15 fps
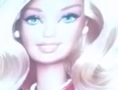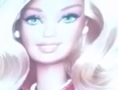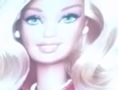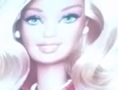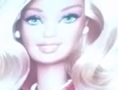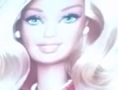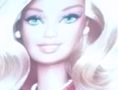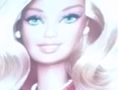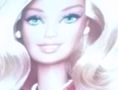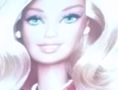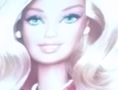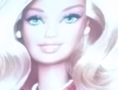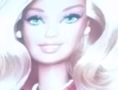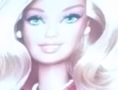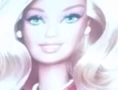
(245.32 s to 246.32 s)

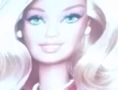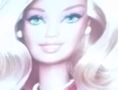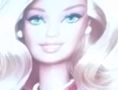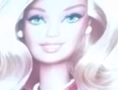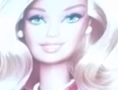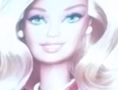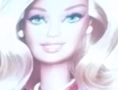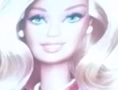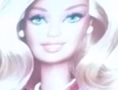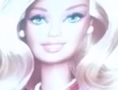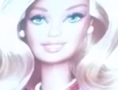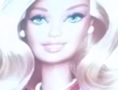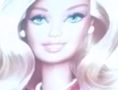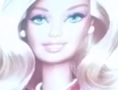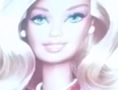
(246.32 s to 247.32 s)

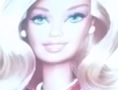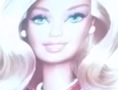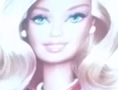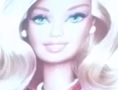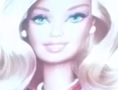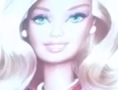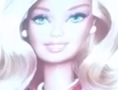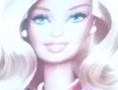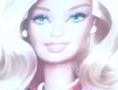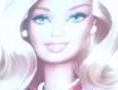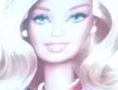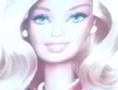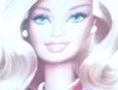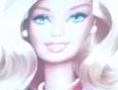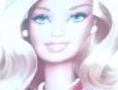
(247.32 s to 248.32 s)

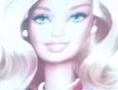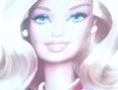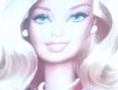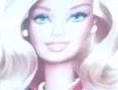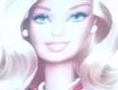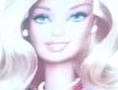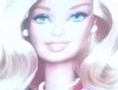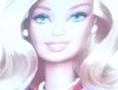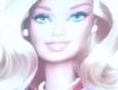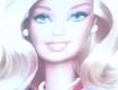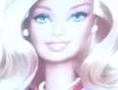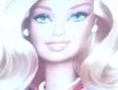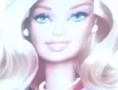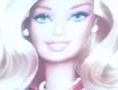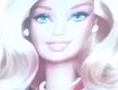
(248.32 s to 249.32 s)

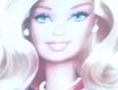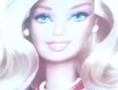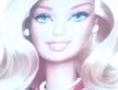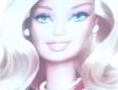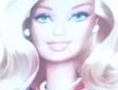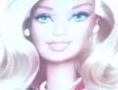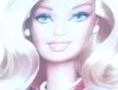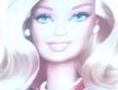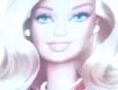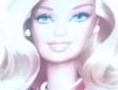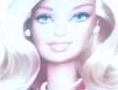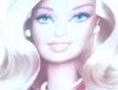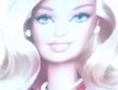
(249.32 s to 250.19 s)
Nothing is said.